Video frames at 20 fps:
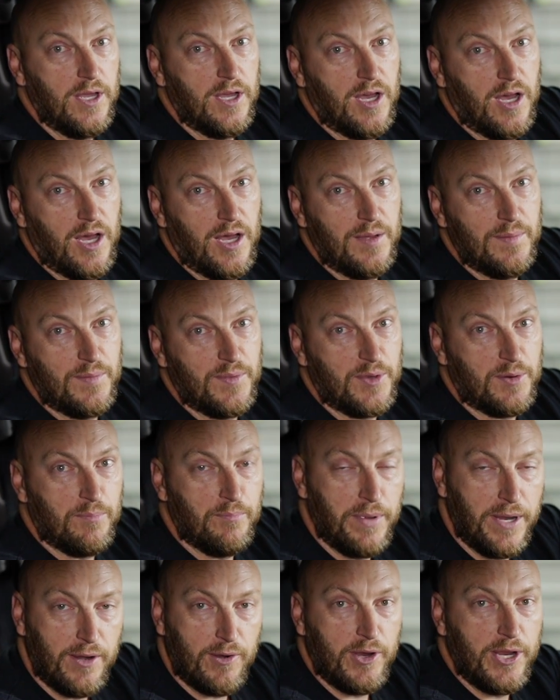They're
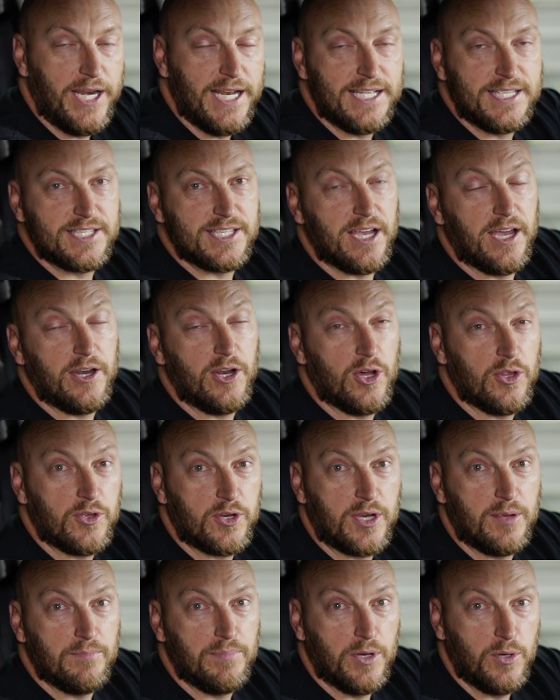buried inside other
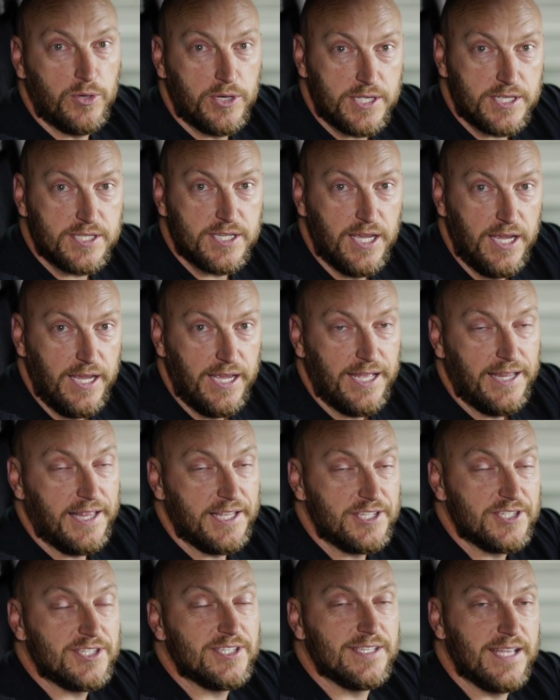components, and they
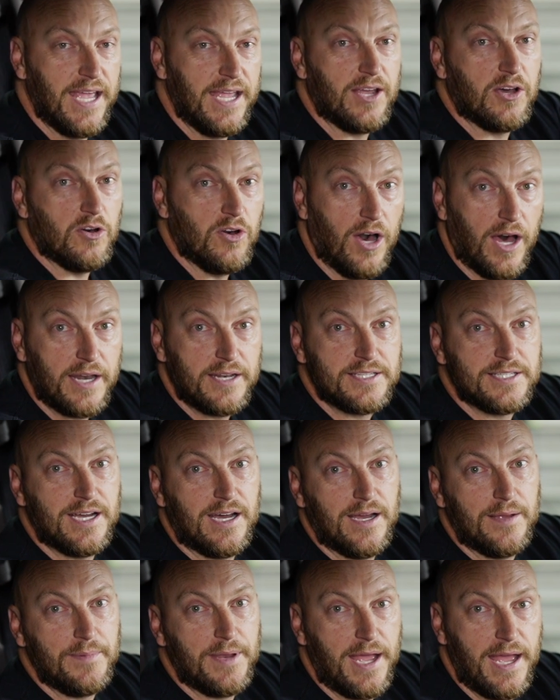just take a lot of
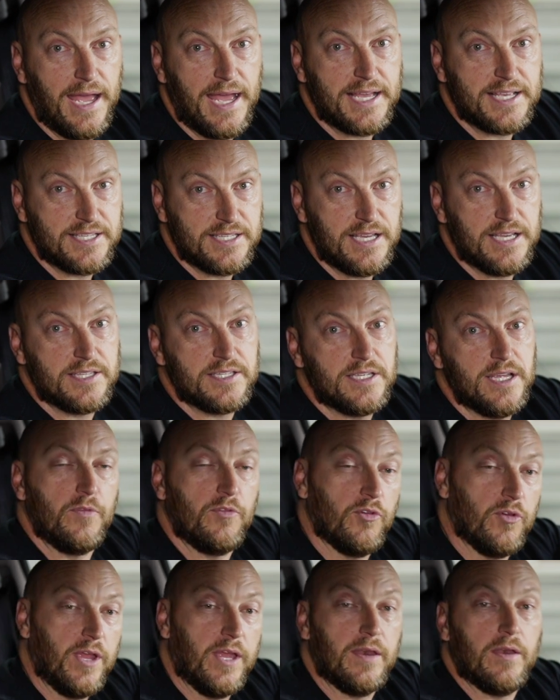time to access.
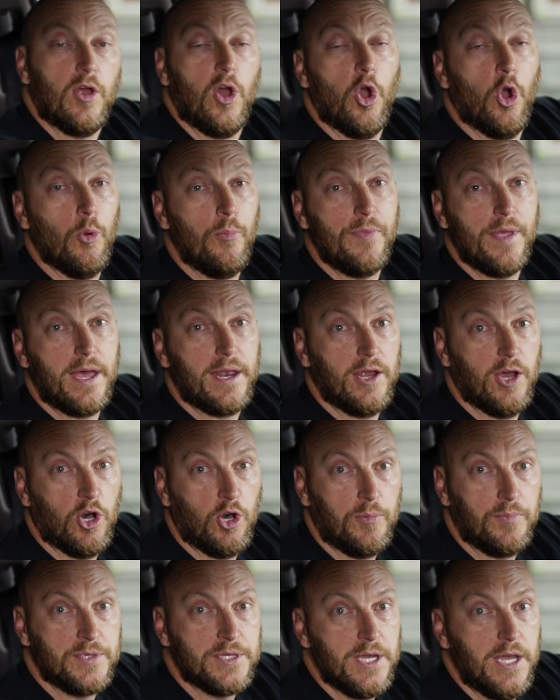So again, hope that
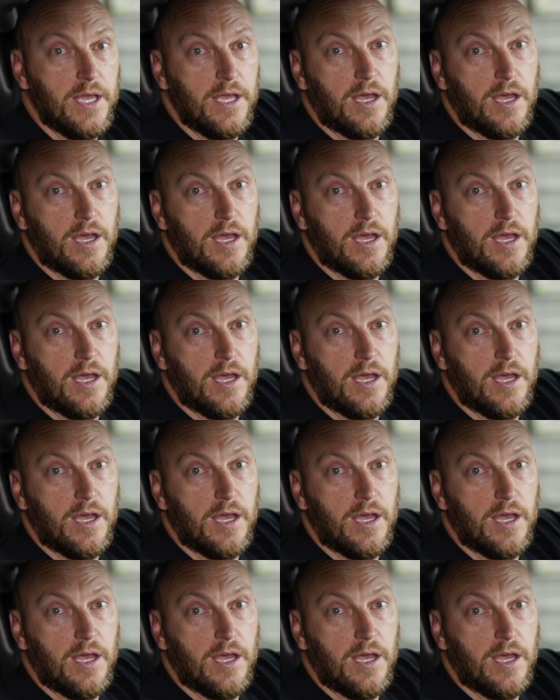helped.